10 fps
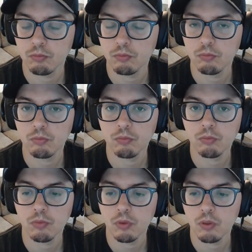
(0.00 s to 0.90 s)

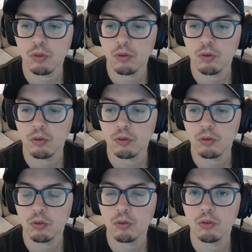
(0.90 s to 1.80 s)

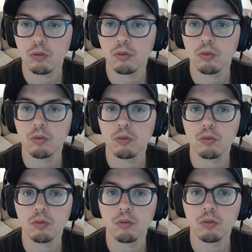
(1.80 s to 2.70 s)

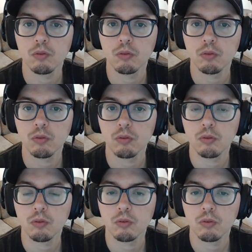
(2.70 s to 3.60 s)

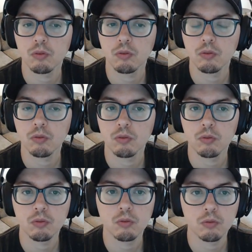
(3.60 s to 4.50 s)

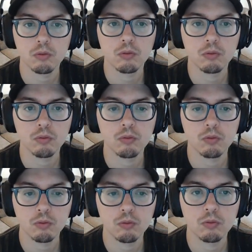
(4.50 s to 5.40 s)

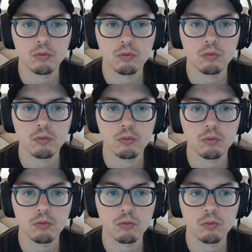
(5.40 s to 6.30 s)

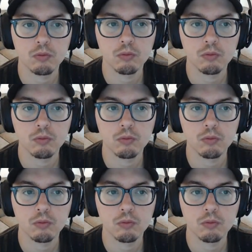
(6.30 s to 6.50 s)
This person isn't speaking.